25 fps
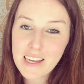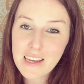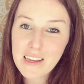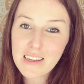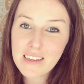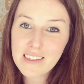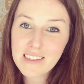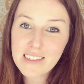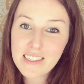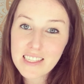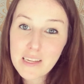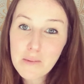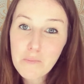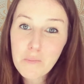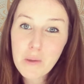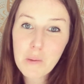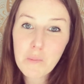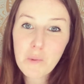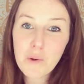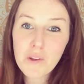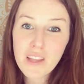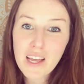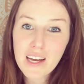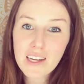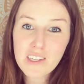Seat
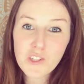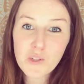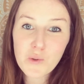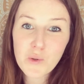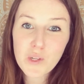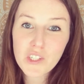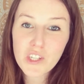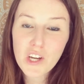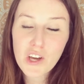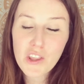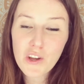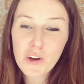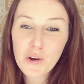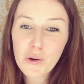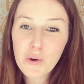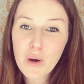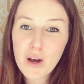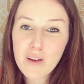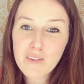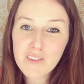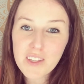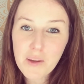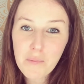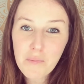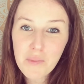people next to each other who
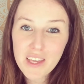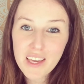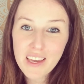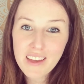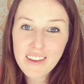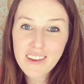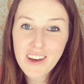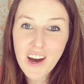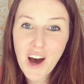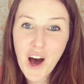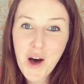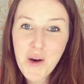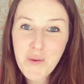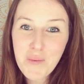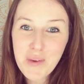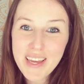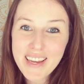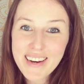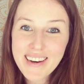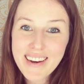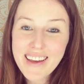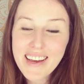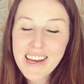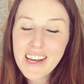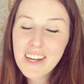have something in
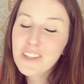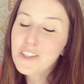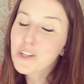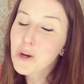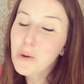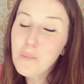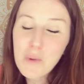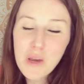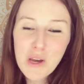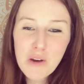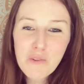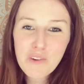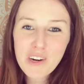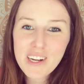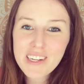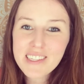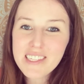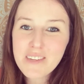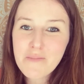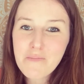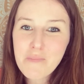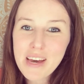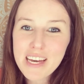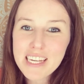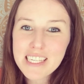common. Don't be afraid to
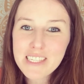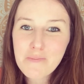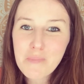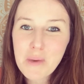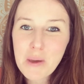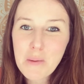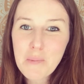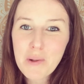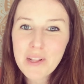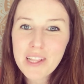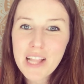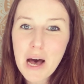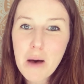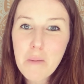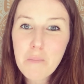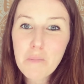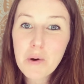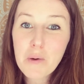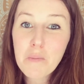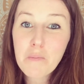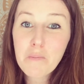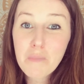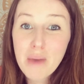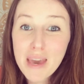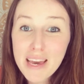mix people up,
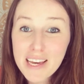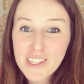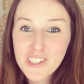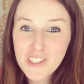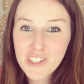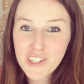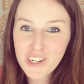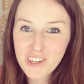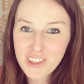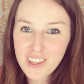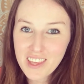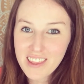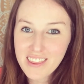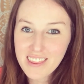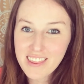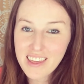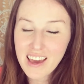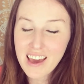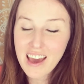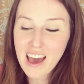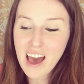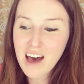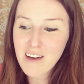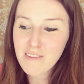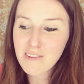but make sure that they
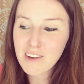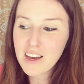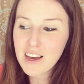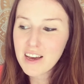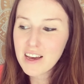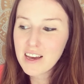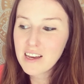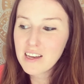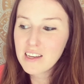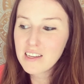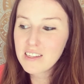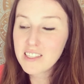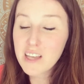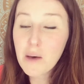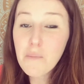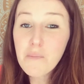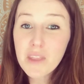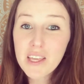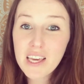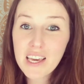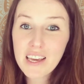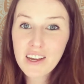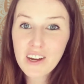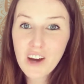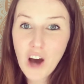have something
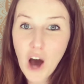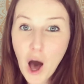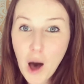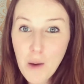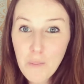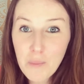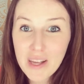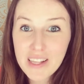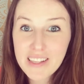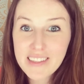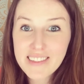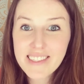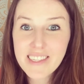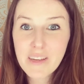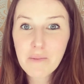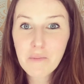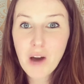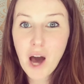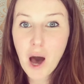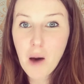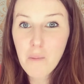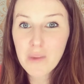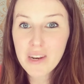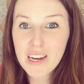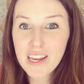in common, some
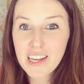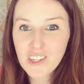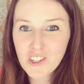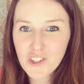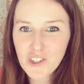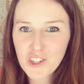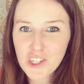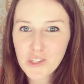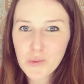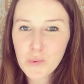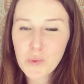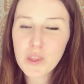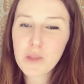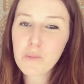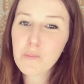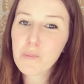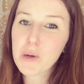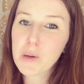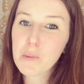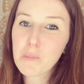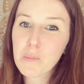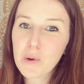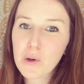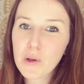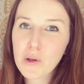common interest with
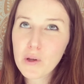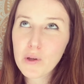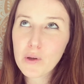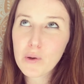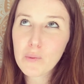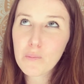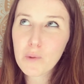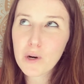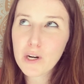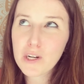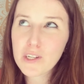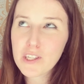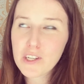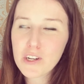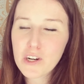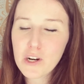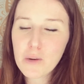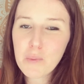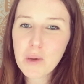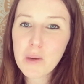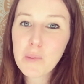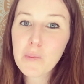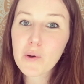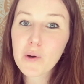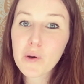the person or
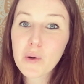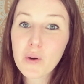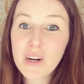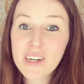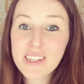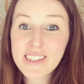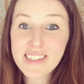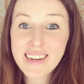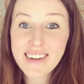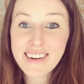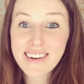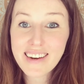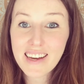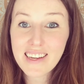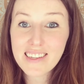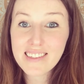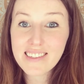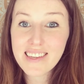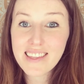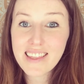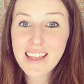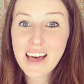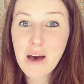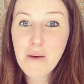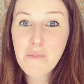people who are sitting next to
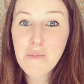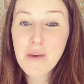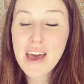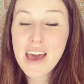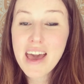them,